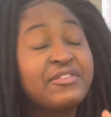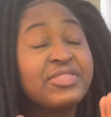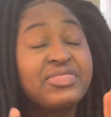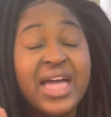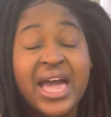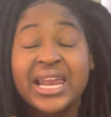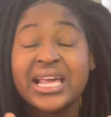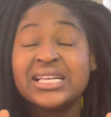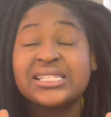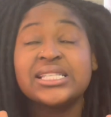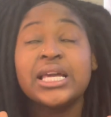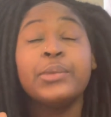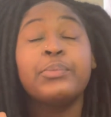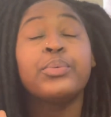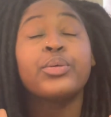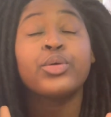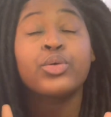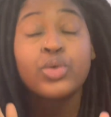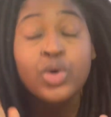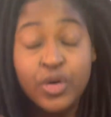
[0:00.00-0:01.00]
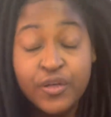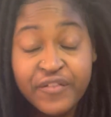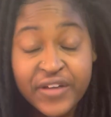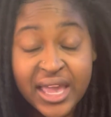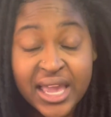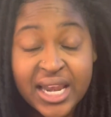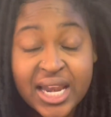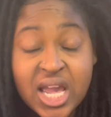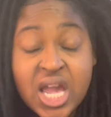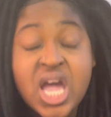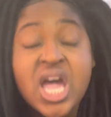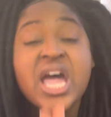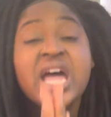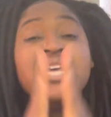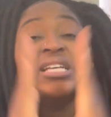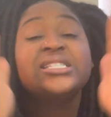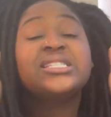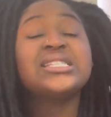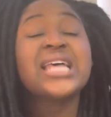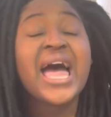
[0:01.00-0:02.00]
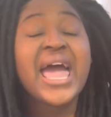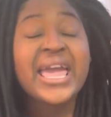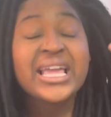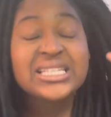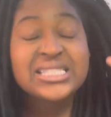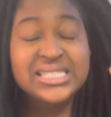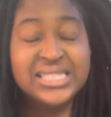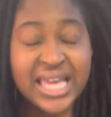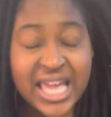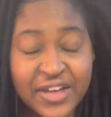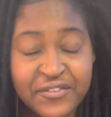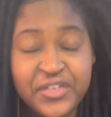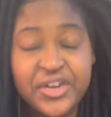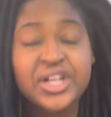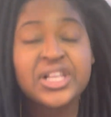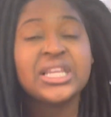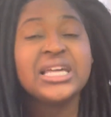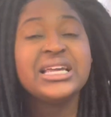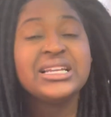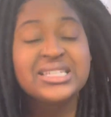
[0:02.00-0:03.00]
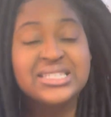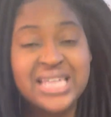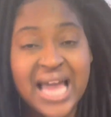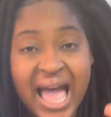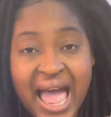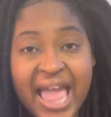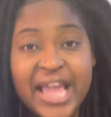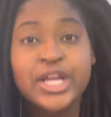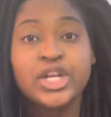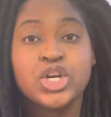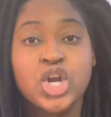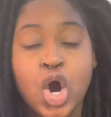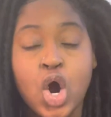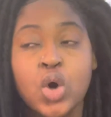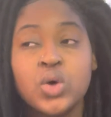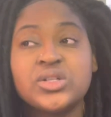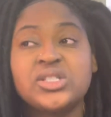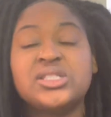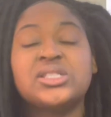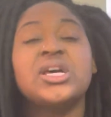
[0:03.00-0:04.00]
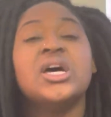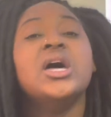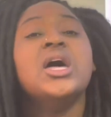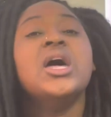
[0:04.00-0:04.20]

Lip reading: And that is a proven, scientifically diagnosed